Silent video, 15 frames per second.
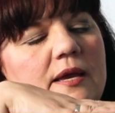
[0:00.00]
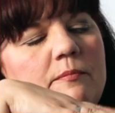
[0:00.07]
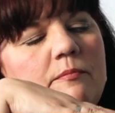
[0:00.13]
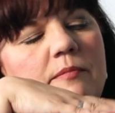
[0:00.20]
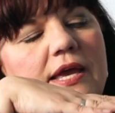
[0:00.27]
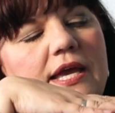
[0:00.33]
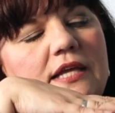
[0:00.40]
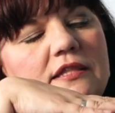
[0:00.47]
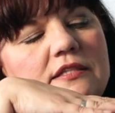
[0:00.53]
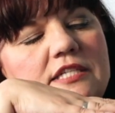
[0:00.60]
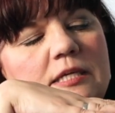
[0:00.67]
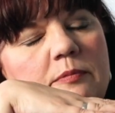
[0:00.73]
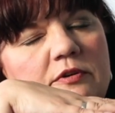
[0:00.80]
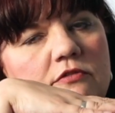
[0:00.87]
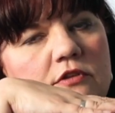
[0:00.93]
Make the
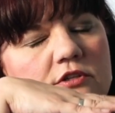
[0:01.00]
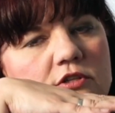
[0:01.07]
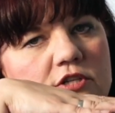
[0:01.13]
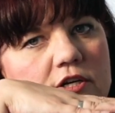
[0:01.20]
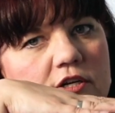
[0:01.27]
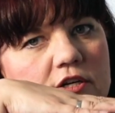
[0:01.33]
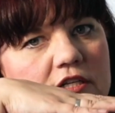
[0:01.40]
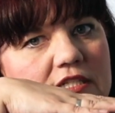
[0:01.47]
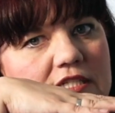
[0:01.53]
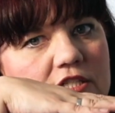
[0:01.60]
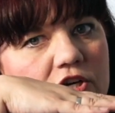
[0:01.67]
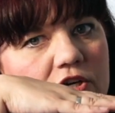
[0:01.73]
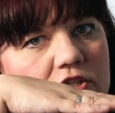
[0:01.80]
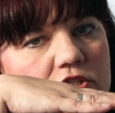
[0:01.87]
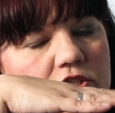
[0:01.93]
tip of the tongue
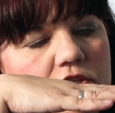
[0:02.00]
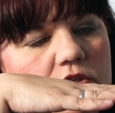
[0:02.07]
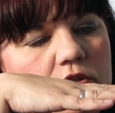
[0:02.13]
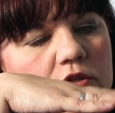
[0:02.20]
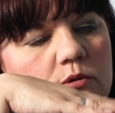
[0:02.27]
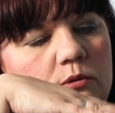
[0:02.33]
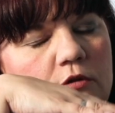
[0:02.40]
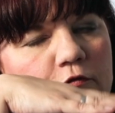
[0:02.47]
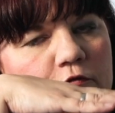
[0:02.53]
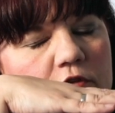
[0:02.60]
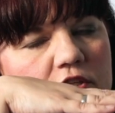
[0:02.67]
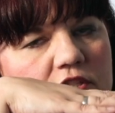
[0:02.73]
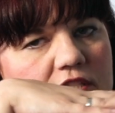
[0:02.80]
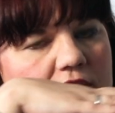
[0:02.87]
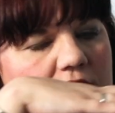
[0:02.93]
touch your lower
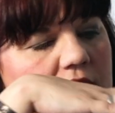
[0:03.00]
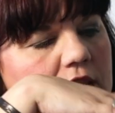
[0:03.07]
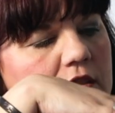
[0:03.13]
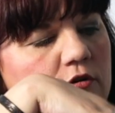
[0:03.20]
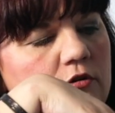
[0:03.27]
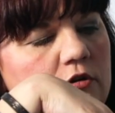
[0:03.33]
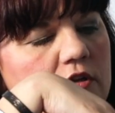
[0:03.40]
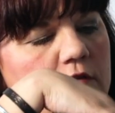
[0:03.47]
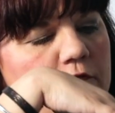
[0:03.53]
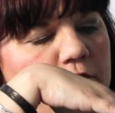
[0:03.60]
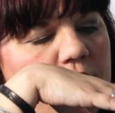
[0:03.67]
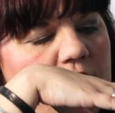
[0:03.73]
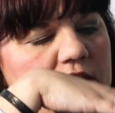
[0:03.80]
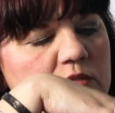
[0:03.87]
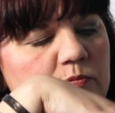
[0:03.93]
front teeth or the
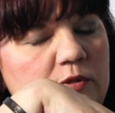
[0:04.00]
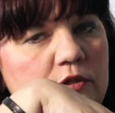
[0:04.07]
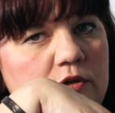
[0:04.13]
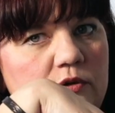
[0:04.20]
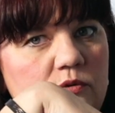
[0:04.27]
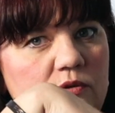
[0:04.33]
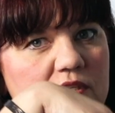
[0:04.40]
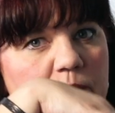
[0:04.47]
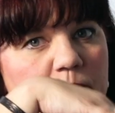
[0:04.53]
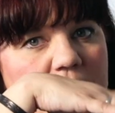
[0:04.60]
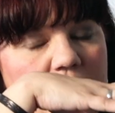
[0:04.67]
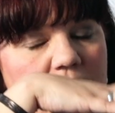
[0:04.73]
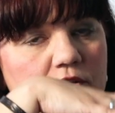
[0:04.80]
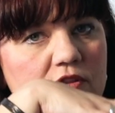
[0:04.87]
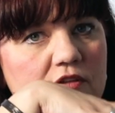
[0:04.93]
flesh below,
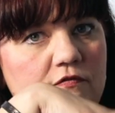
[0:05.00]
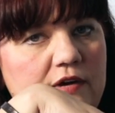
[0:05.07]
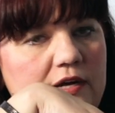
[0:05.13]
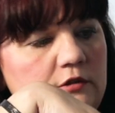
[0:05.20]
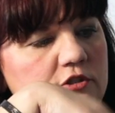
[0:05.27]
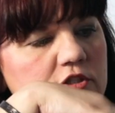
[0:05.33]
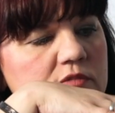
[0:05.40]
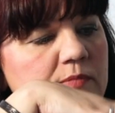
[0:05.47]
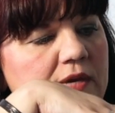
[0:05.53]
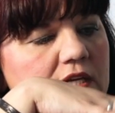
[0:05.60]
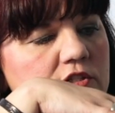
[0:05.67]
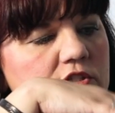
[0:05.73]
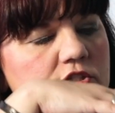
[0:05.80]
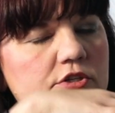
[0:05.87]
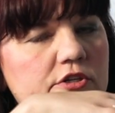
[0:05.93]
depending on the vowel. Just
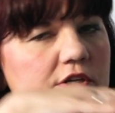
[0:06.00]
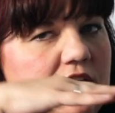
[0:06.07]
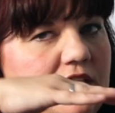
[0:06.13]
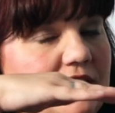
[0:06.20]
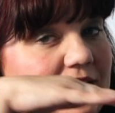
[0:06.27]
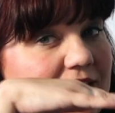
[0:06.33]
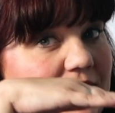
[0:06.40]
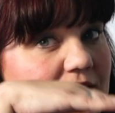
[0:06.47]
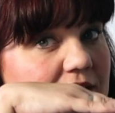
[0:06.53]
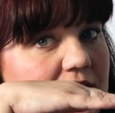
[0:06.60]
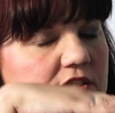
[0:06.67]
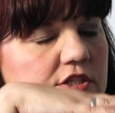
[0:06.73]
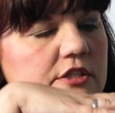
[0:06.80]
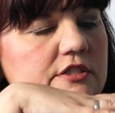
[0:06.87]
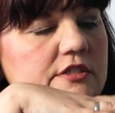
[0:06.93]
make sure it gently
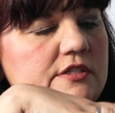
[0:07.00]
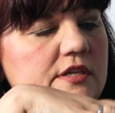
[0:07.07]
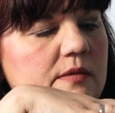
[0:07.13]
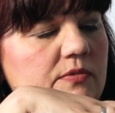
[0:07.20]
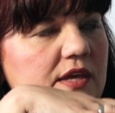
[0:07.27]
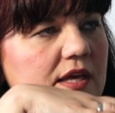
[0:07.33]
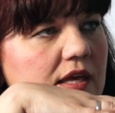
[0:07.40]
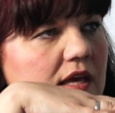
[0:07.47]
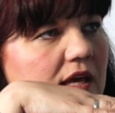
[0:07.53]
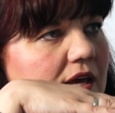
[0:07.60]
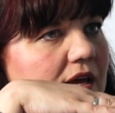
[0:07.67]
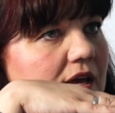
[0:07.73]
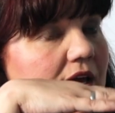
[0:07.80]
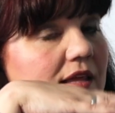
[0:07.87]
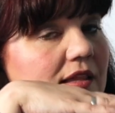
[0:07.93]
touches something.
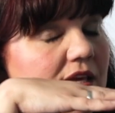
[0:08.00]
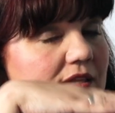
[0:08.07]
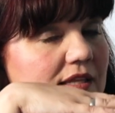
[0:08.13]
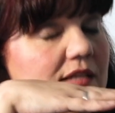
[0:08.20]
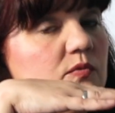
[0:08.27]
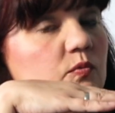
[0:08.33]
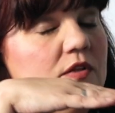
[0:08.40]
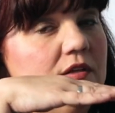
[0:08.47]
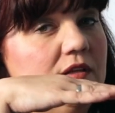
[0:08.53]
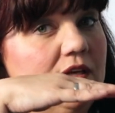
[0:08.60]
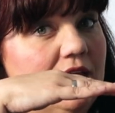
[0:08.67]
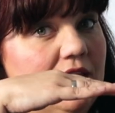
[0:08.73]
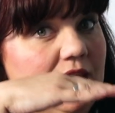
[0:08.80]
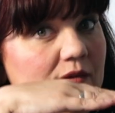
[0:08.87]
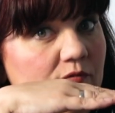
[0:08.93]
It will
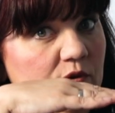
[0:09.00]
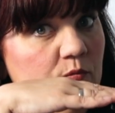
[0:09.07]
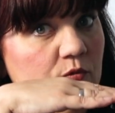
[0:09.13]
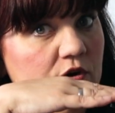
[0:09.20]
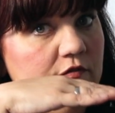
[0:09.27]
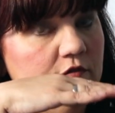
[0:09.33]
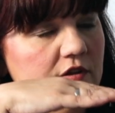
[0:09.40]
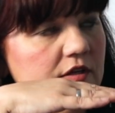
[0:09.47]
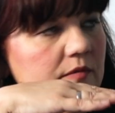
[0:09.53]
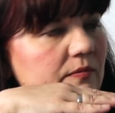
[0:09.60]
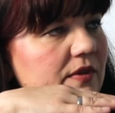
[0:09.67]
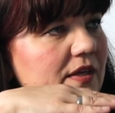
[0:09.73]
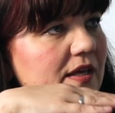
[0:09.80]
give you more volume.